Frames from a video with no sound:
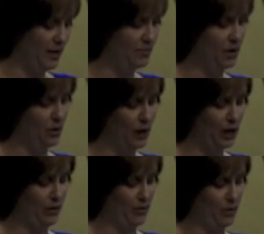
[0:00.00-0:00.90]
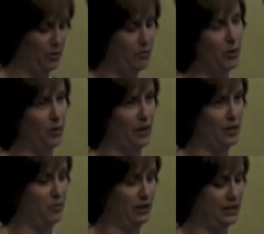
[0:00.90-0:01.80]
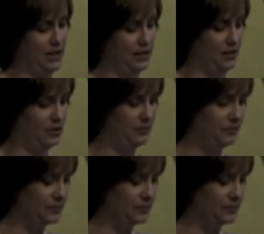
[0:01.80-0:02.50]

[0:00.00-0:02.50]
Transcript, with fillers: and my great grandmother both had breast cancer.